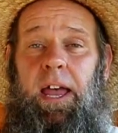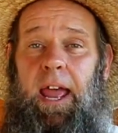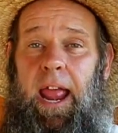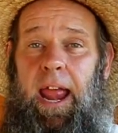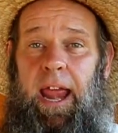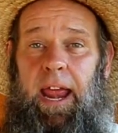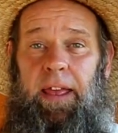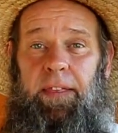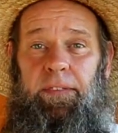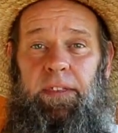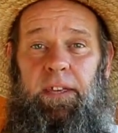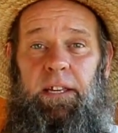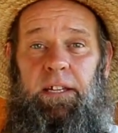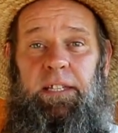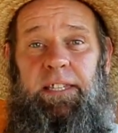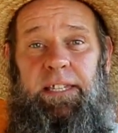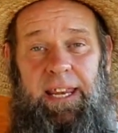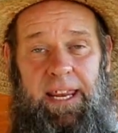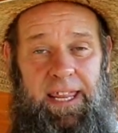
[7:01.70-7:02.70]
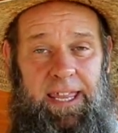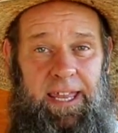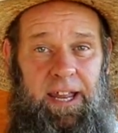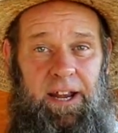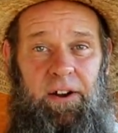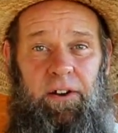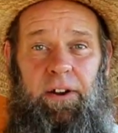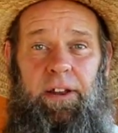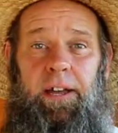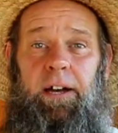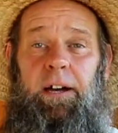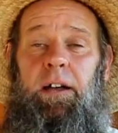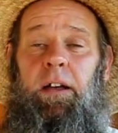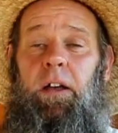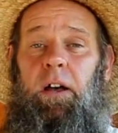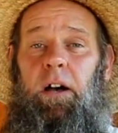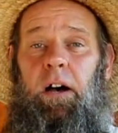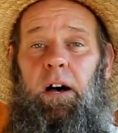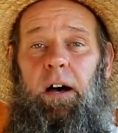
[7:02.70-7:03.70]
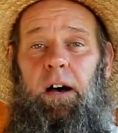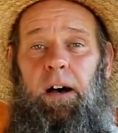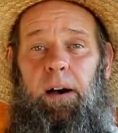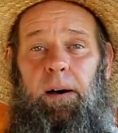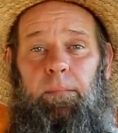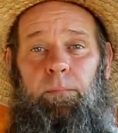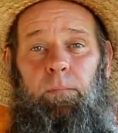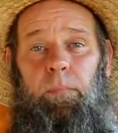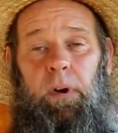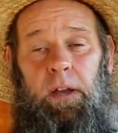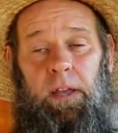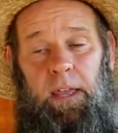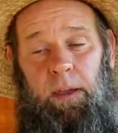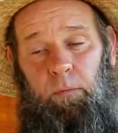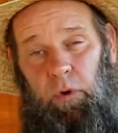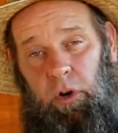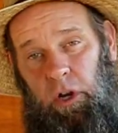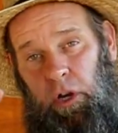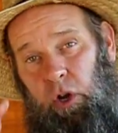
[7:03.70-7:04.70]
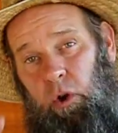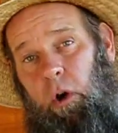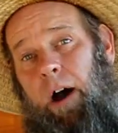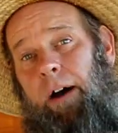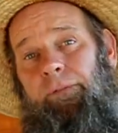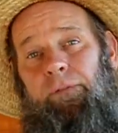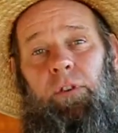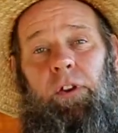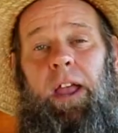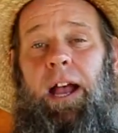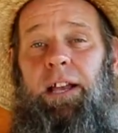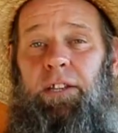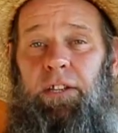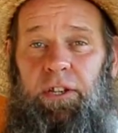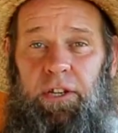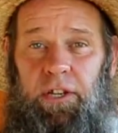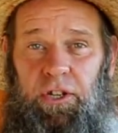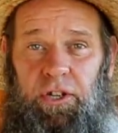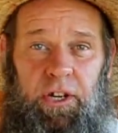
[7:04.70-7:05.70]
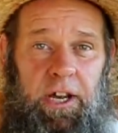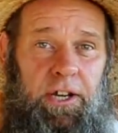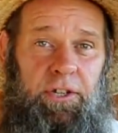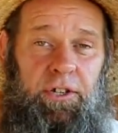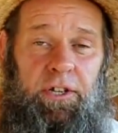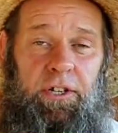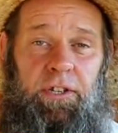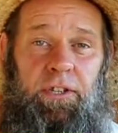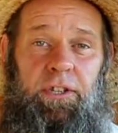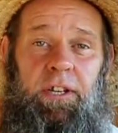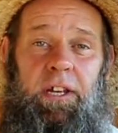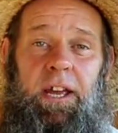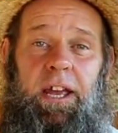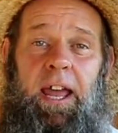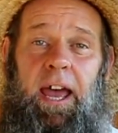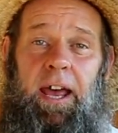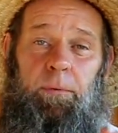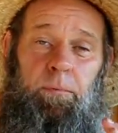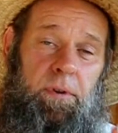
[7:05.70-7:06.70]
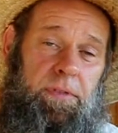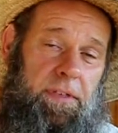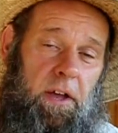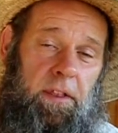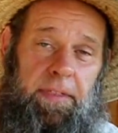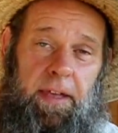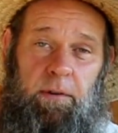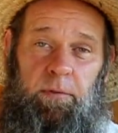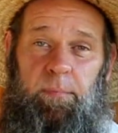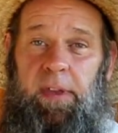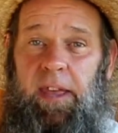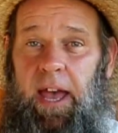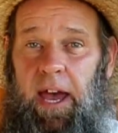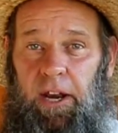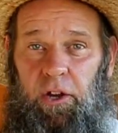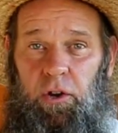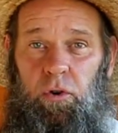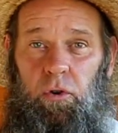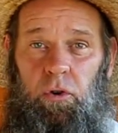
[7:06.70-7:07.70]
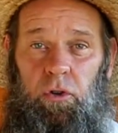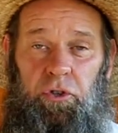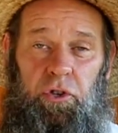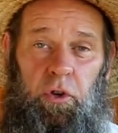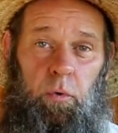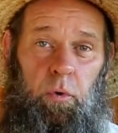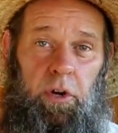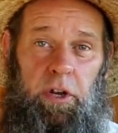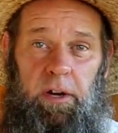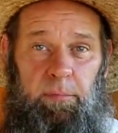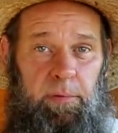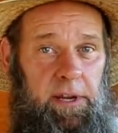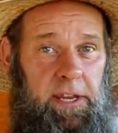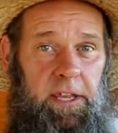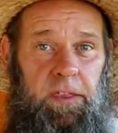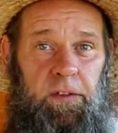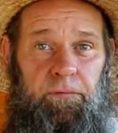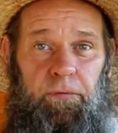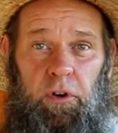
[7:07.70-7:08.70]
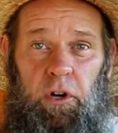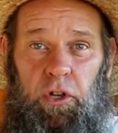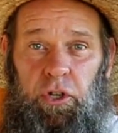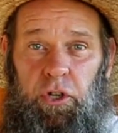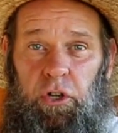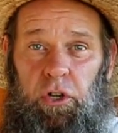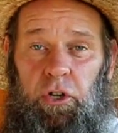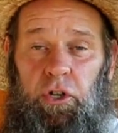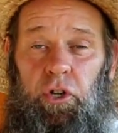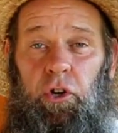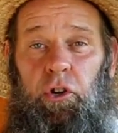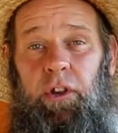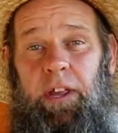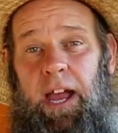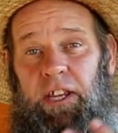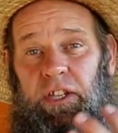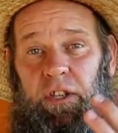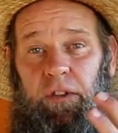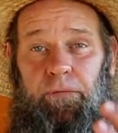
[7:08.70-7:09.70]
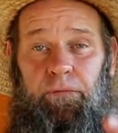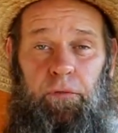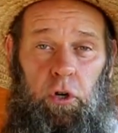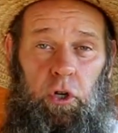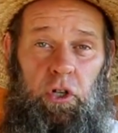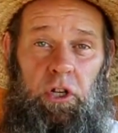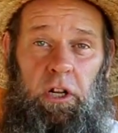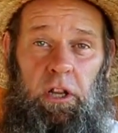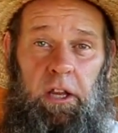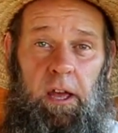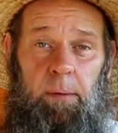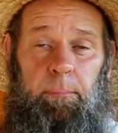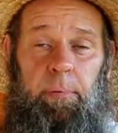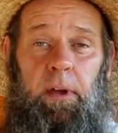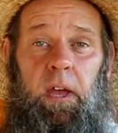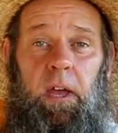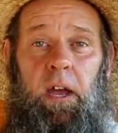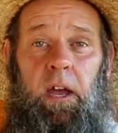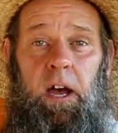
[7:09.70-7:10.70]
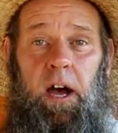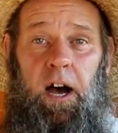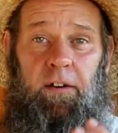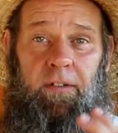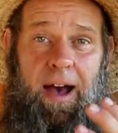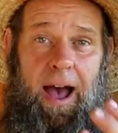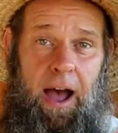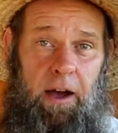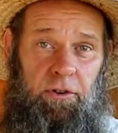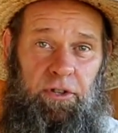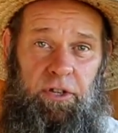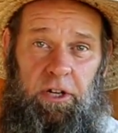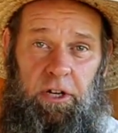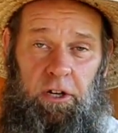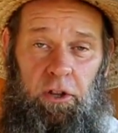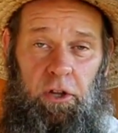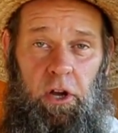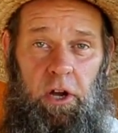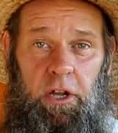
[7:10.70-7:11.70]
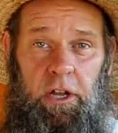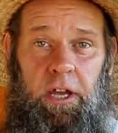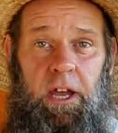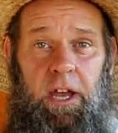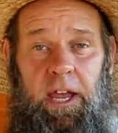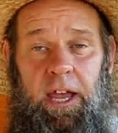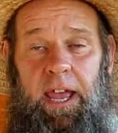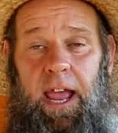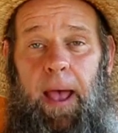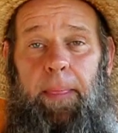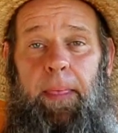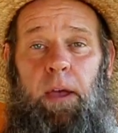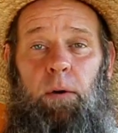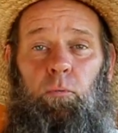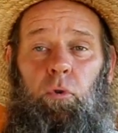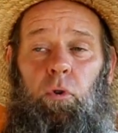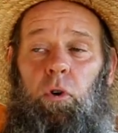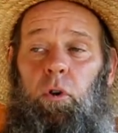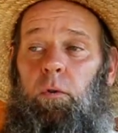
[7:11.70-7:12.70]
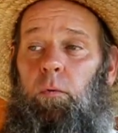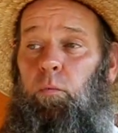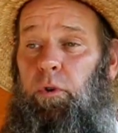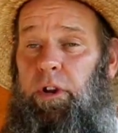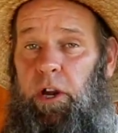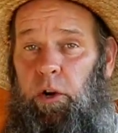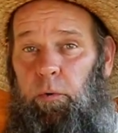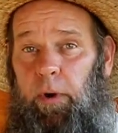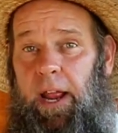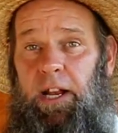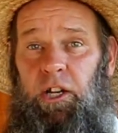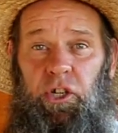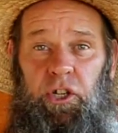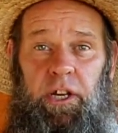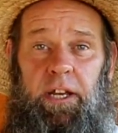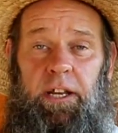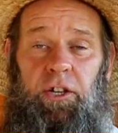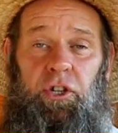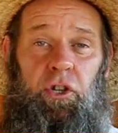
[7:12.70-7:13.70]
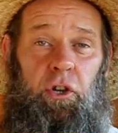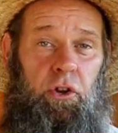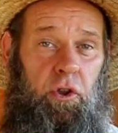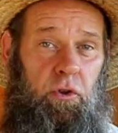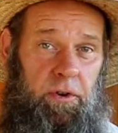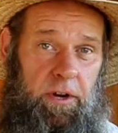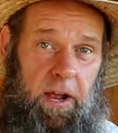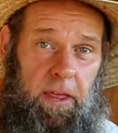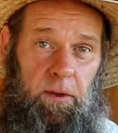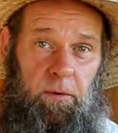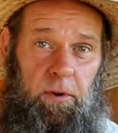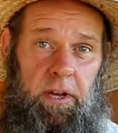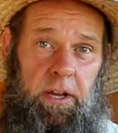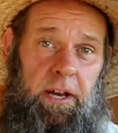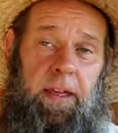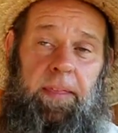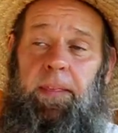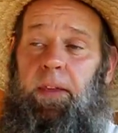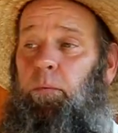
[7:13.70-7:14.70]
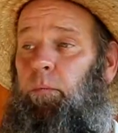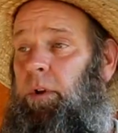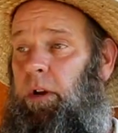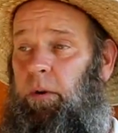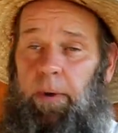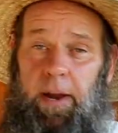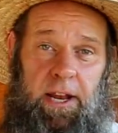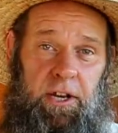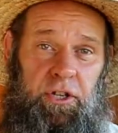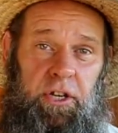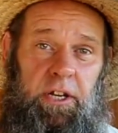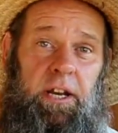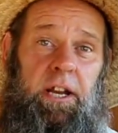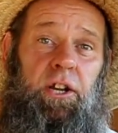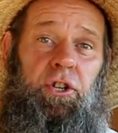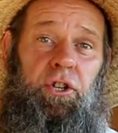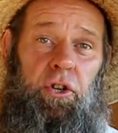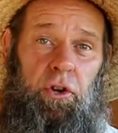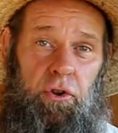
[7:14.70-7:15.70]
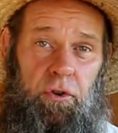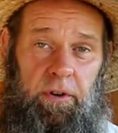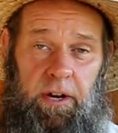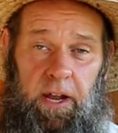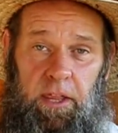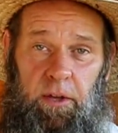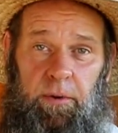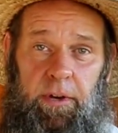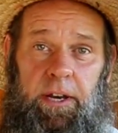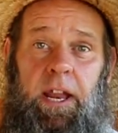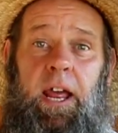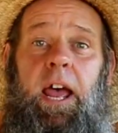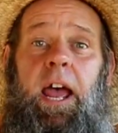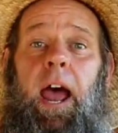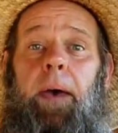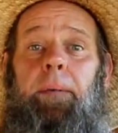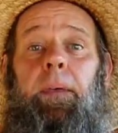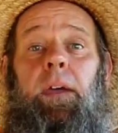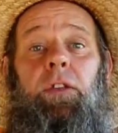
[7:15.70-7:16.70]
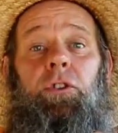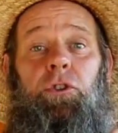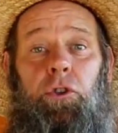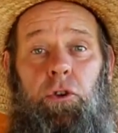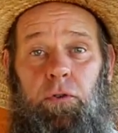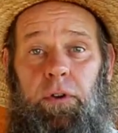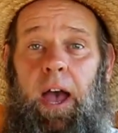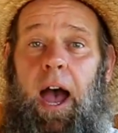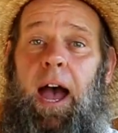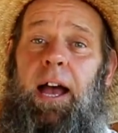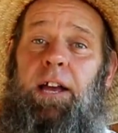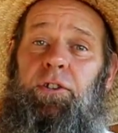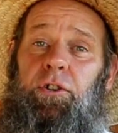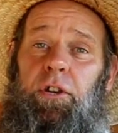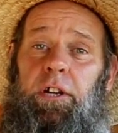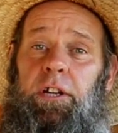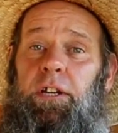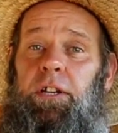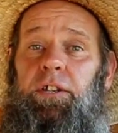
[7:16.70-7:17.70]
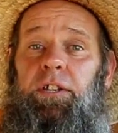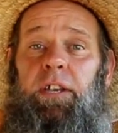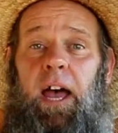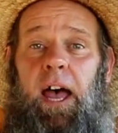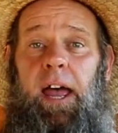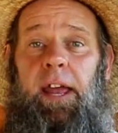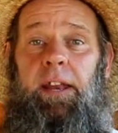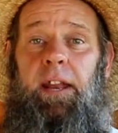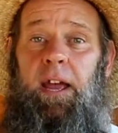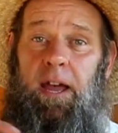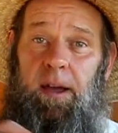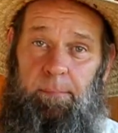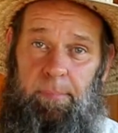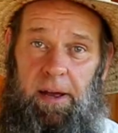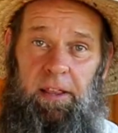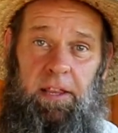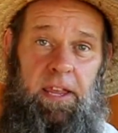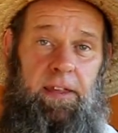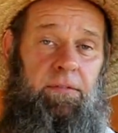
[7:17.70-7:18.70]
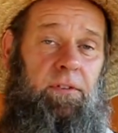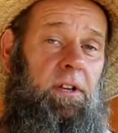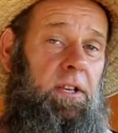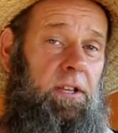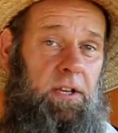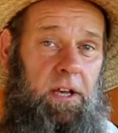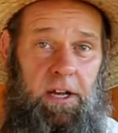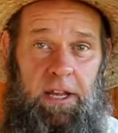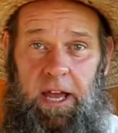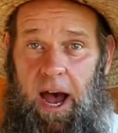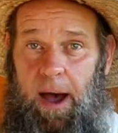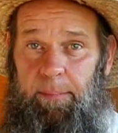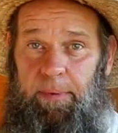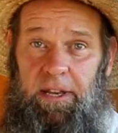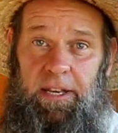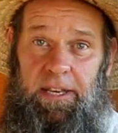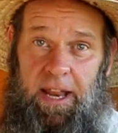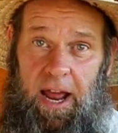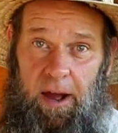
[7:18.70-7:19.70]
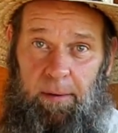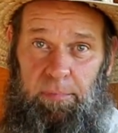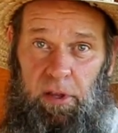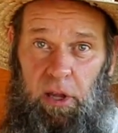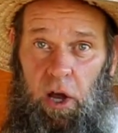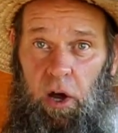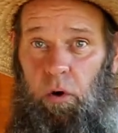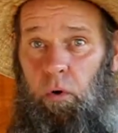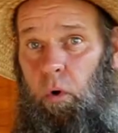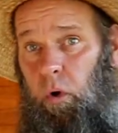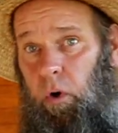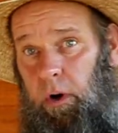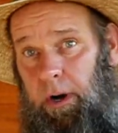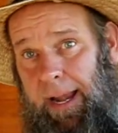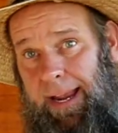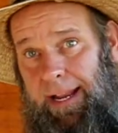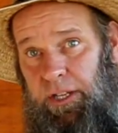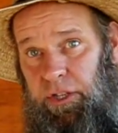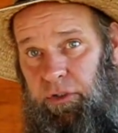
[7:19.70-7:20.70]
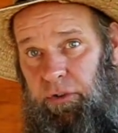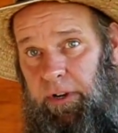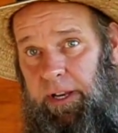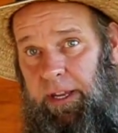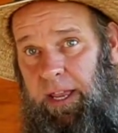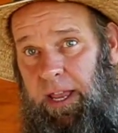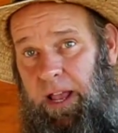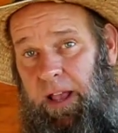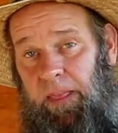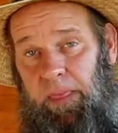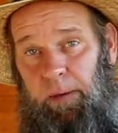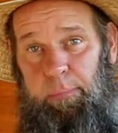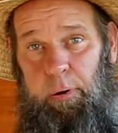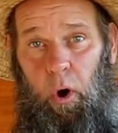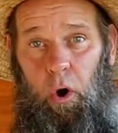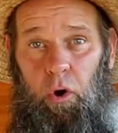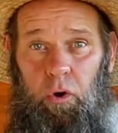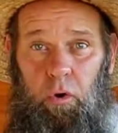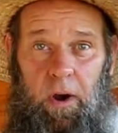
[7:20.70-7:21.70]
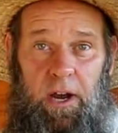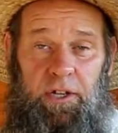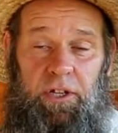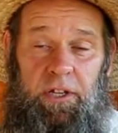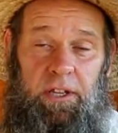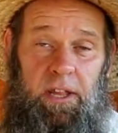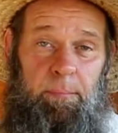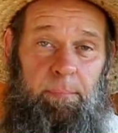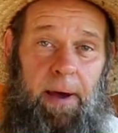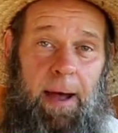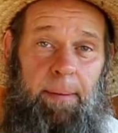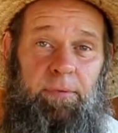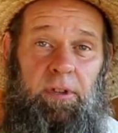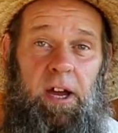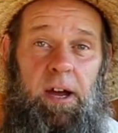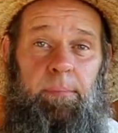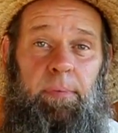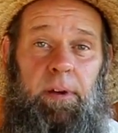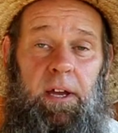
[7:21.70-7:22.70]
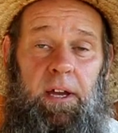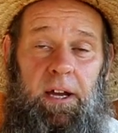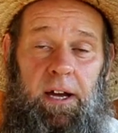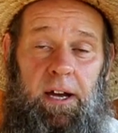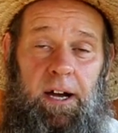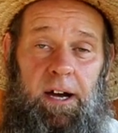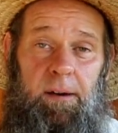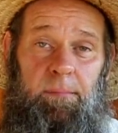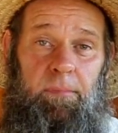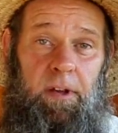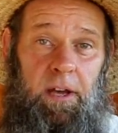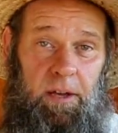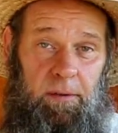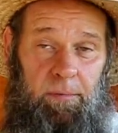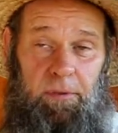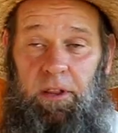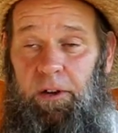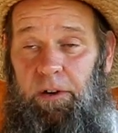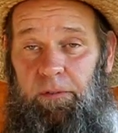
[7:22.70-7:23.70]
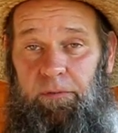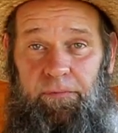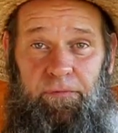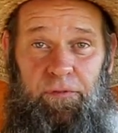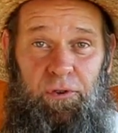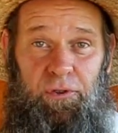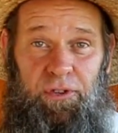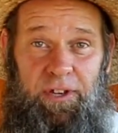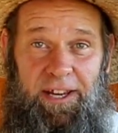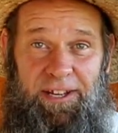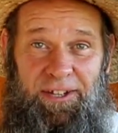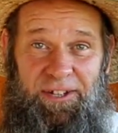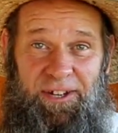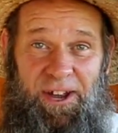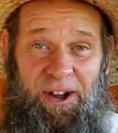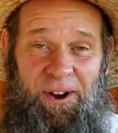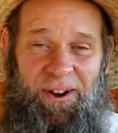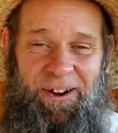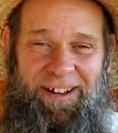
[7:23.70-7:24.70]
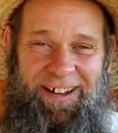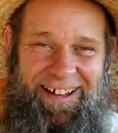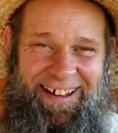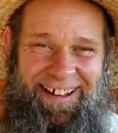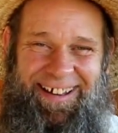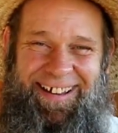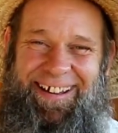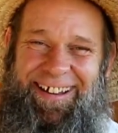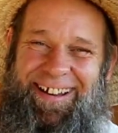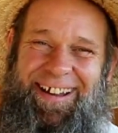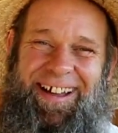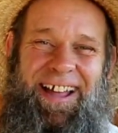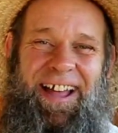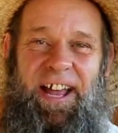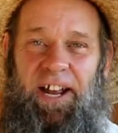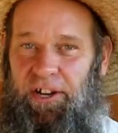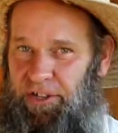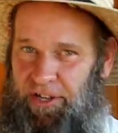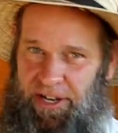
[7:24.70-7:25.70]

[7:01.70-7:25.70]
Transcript: and the sink area um, and we're gonna go off your guys' suggestions and we thought that would be kind of cool so we're gonna bring in the furniture show you guys the first clip of how it's gonna look and then we'll rearrange it, show you another one, and then rearrange it and show you another one. And then you guys are gonna decide by leaving a comment down below or answering the poll question that popped up um, a little few seconds ago because